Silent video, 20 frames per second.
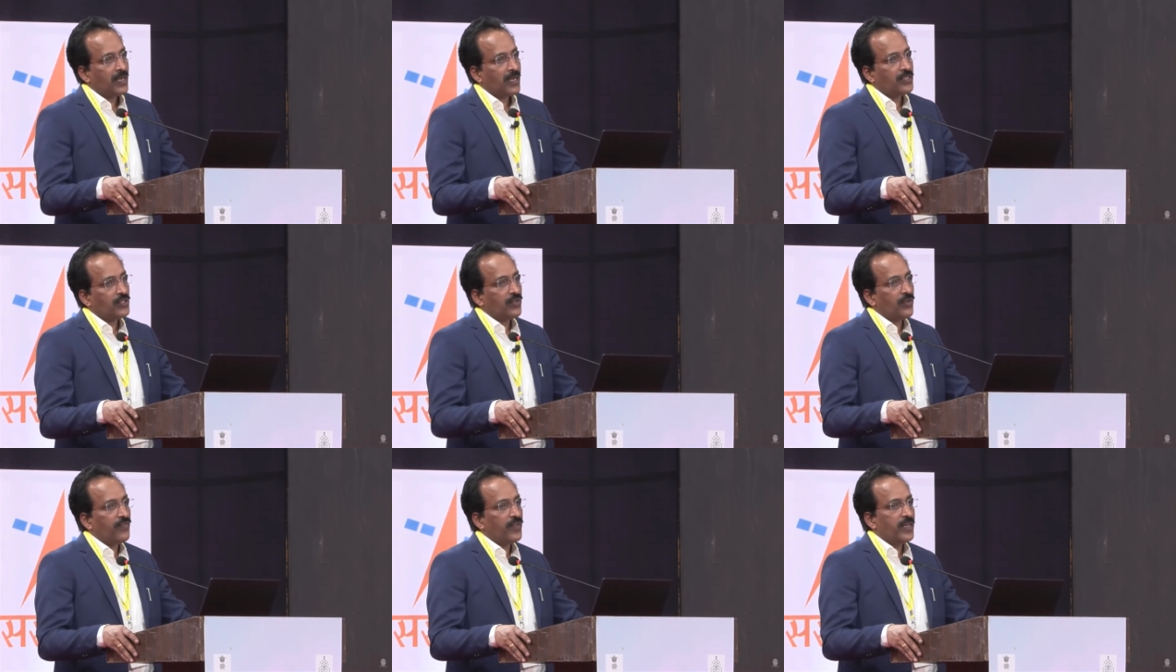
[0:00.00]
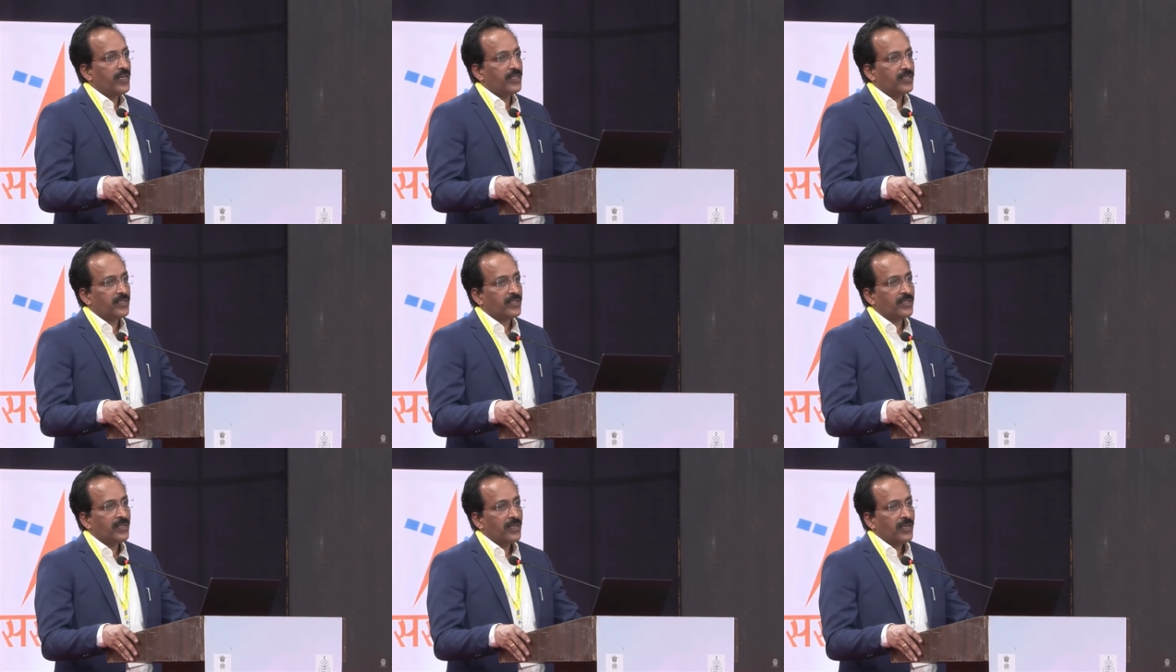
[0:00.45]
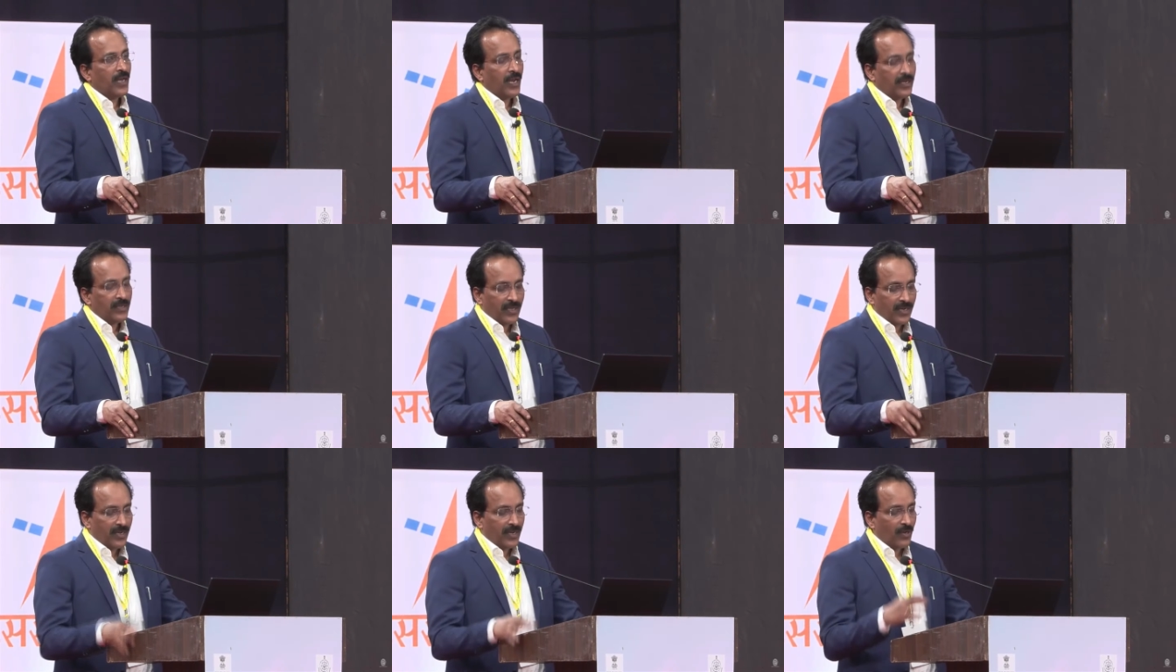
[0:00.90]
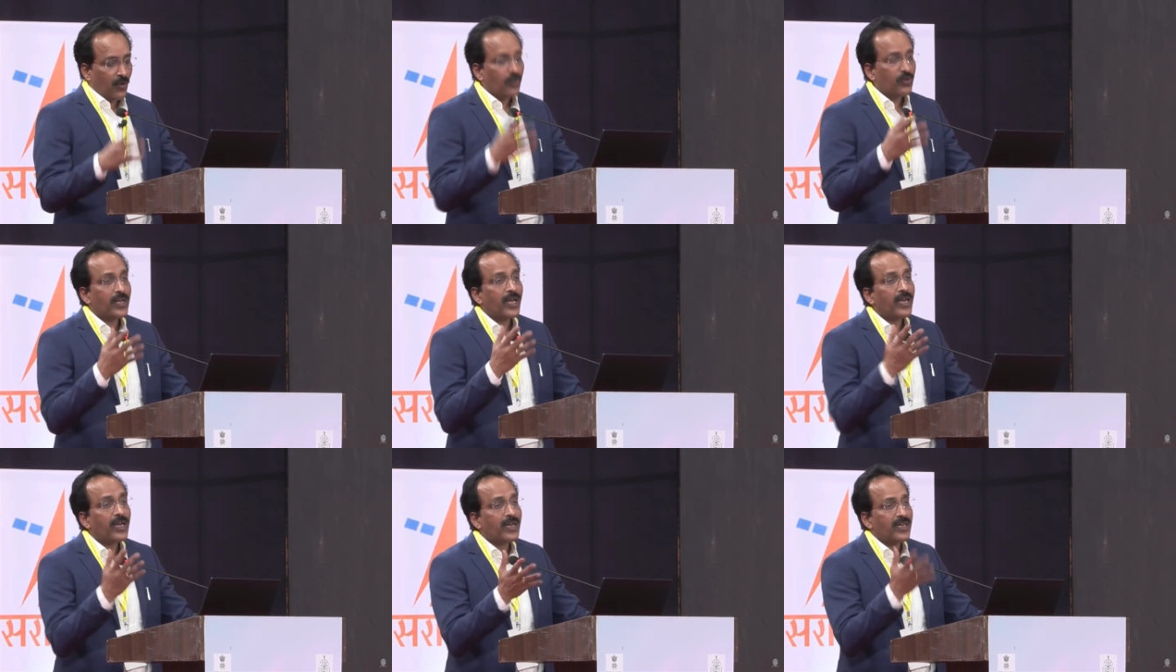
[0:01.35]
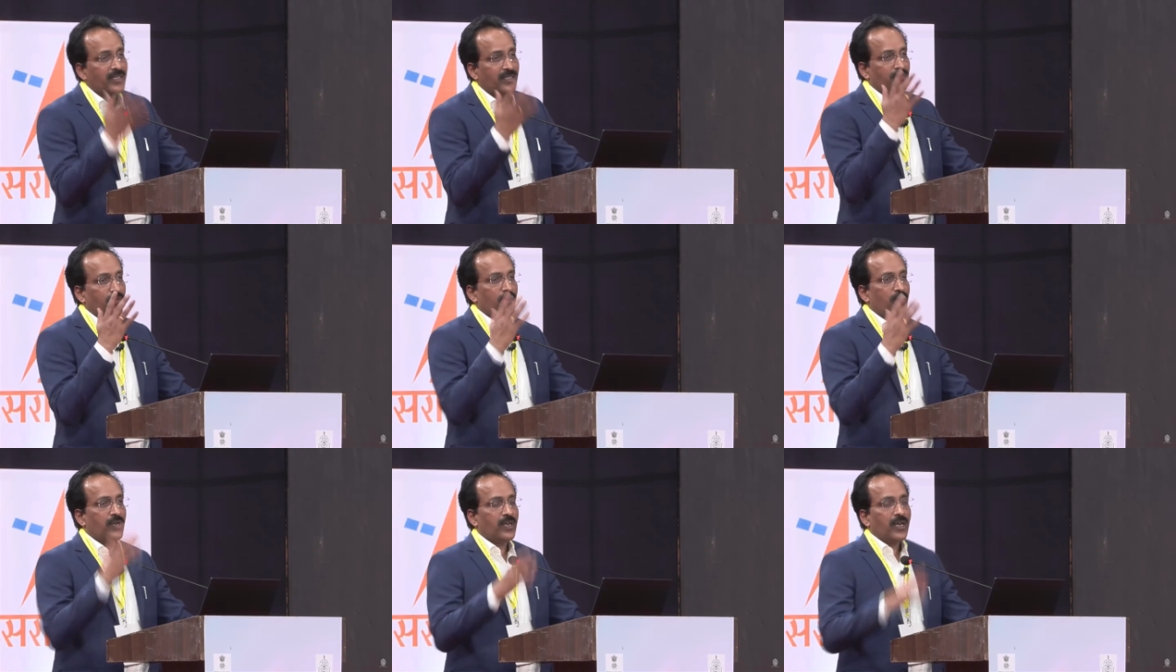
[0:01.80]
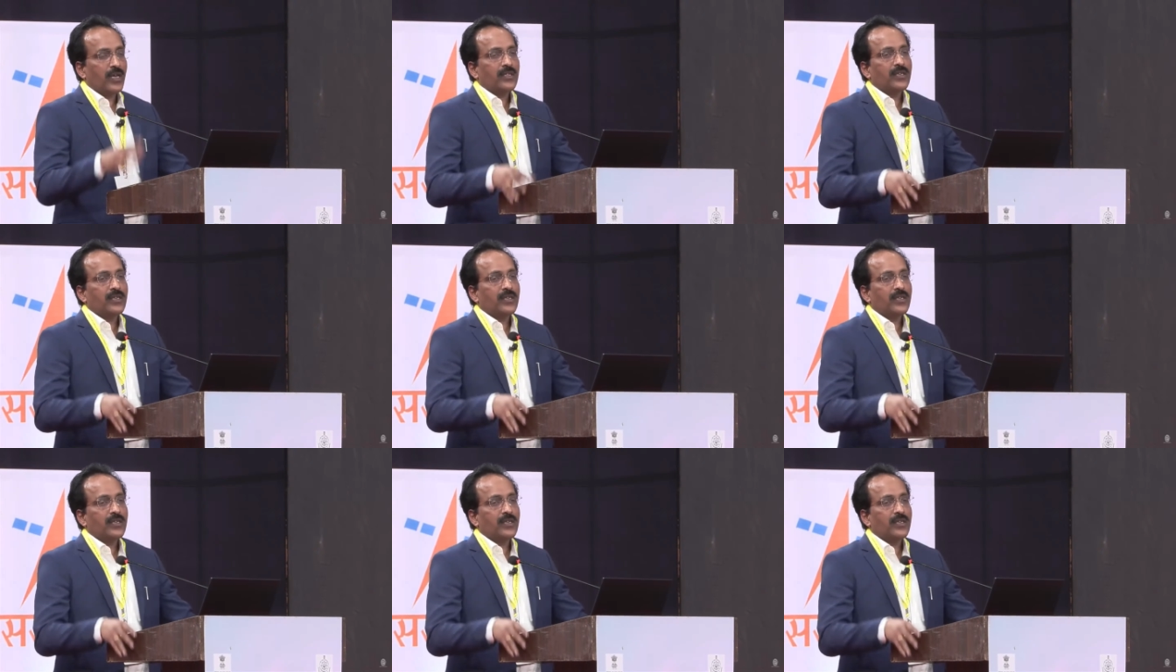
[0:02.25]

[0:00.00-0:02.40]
tens of years, and there are no takers for it.